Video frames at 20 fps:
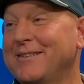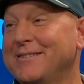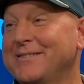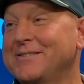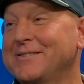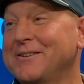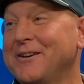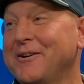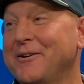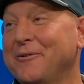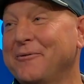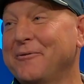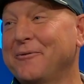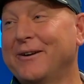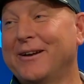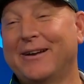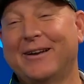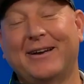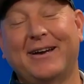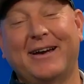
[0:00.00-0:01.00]
So
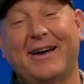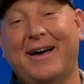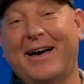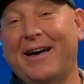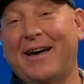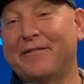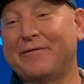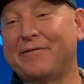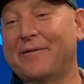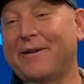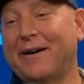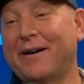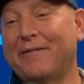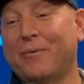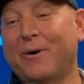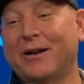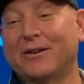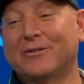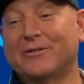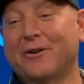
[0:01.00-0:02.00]
I've
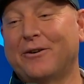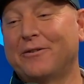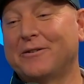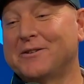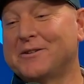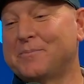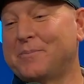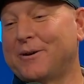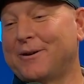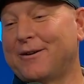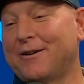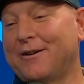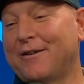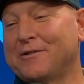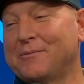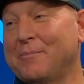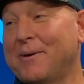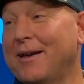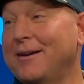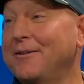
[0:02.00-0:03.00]
watched all the
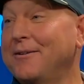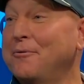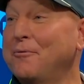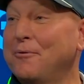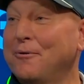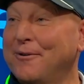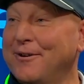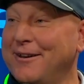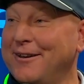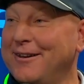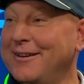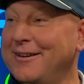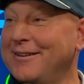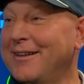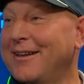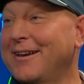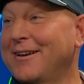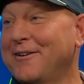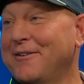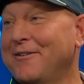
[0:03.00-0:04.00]
spinoffs, Mandalorian,
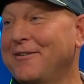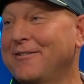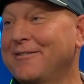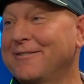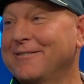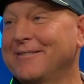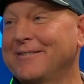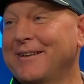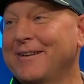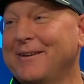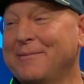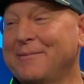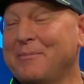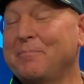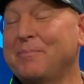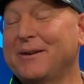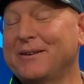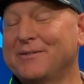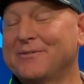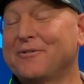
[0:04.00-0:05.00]
I'm a
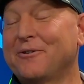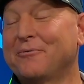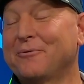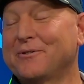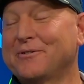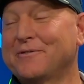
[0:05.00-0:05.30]
big Star Wars